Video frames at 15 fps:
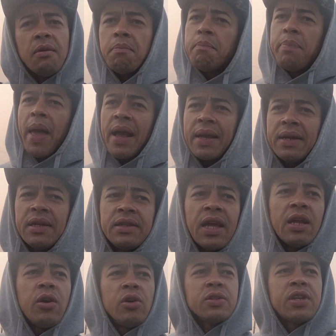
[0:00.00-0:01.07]
back in the day,
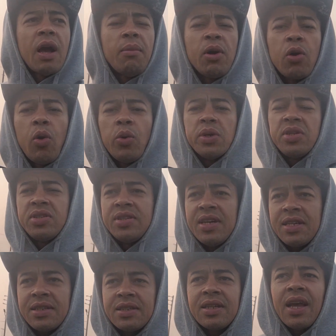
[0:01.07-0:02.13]
long time ago, was
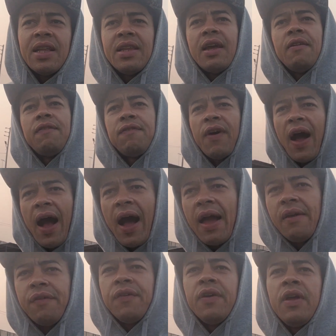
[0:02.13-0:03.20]
6 and then
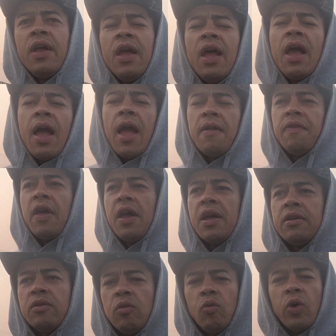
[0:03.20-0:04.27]
5. And
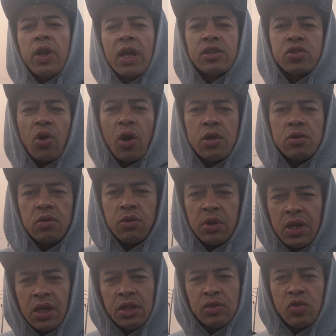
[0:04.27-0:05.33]
then when I start
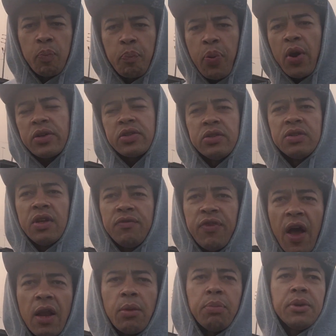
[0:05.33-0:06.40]
getting into personal
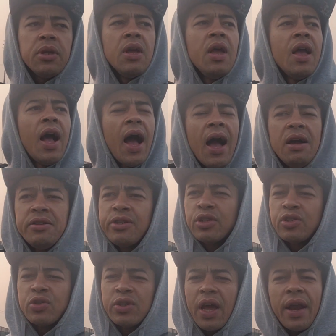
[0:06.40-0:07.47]
development, I
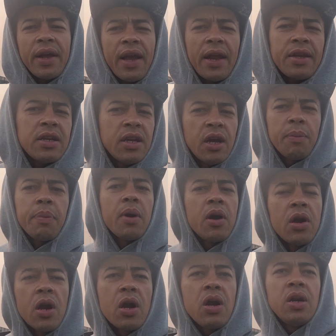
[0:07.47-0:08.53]
understood that I got to get up
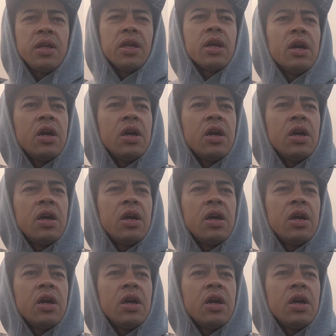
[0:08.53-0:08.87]
early.